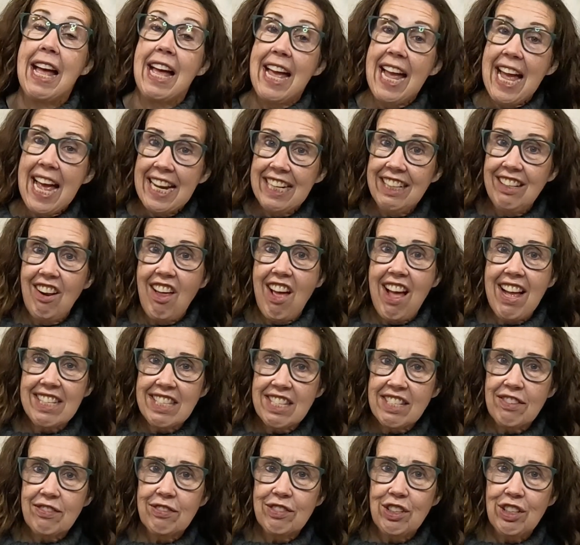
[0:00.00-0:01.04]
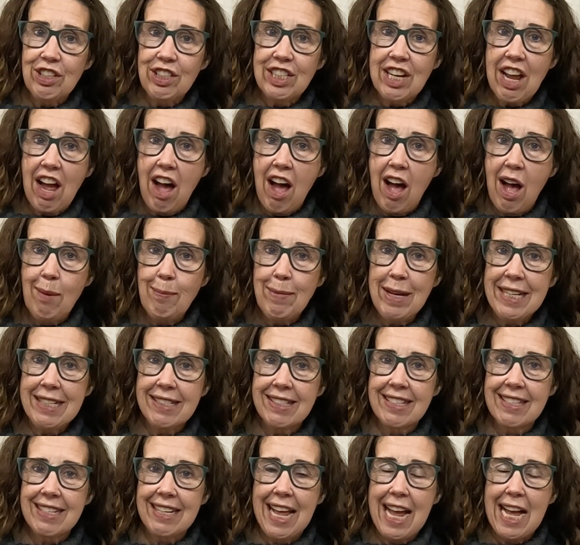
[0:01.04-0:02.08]
Had lots of good
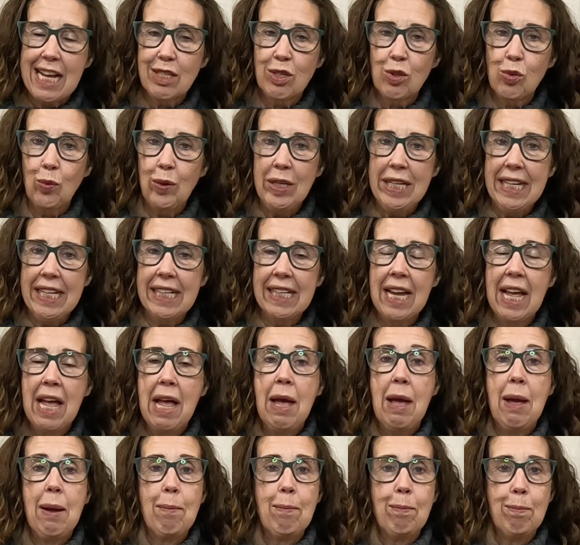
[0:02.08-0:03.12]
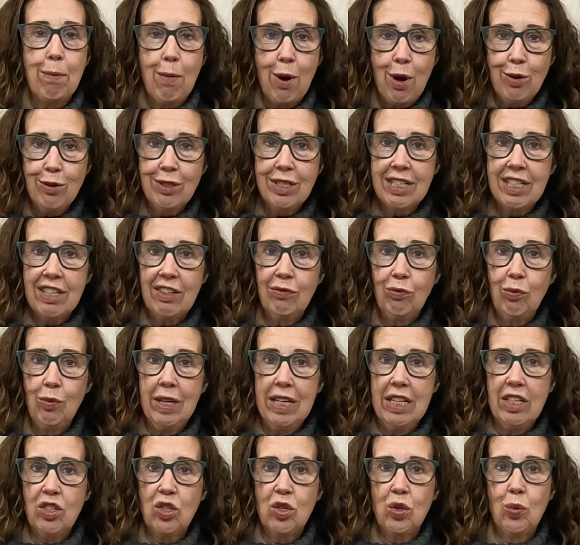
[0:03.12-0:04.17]
comments last week, most of
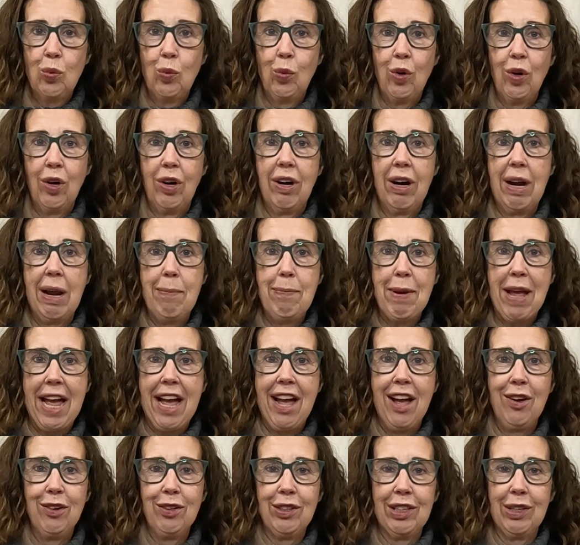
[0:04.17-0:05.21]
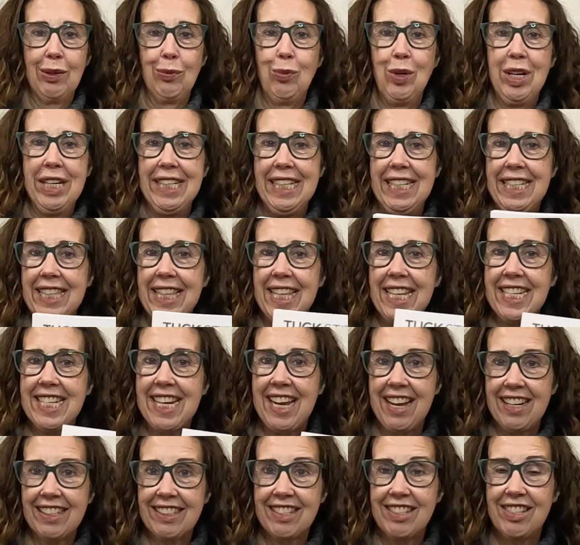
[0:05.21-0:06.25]
which were about winning the
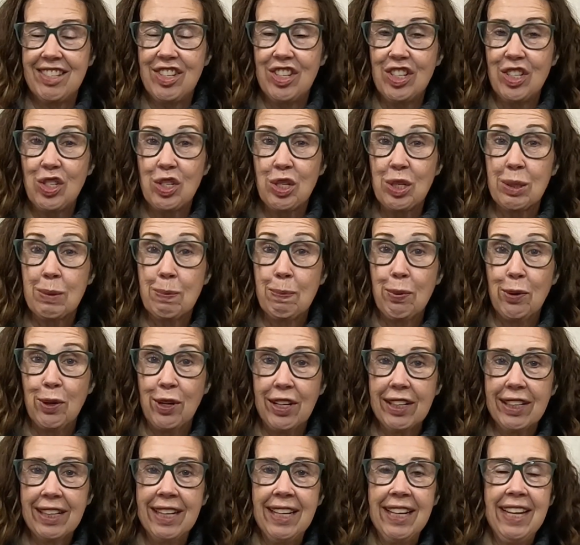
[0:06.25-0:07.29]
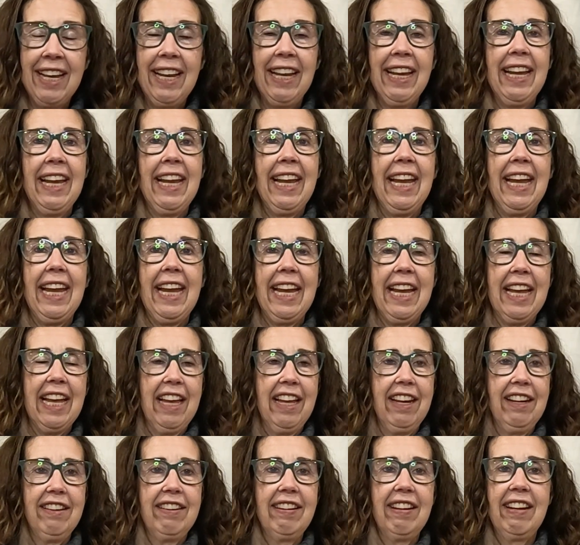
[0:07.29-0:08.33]
Tuck Stitches book,
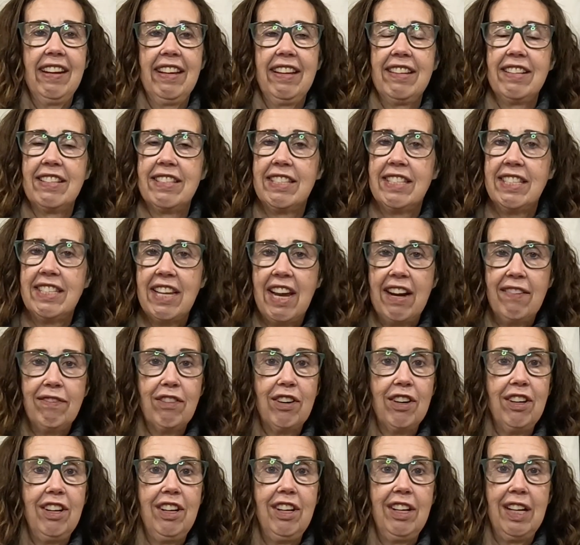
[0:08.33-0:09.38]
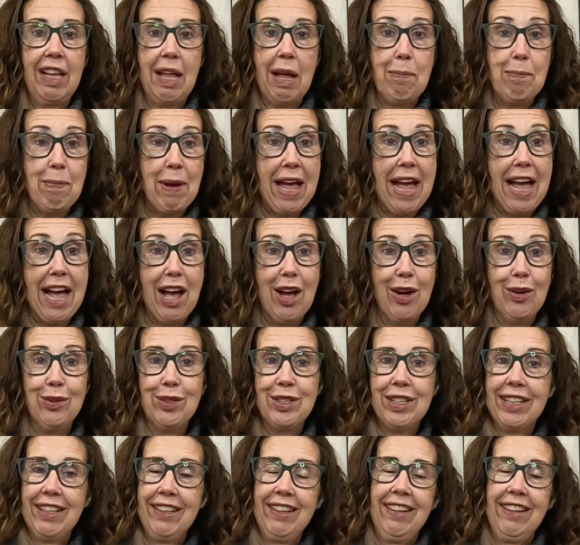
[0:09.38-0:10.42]
and several about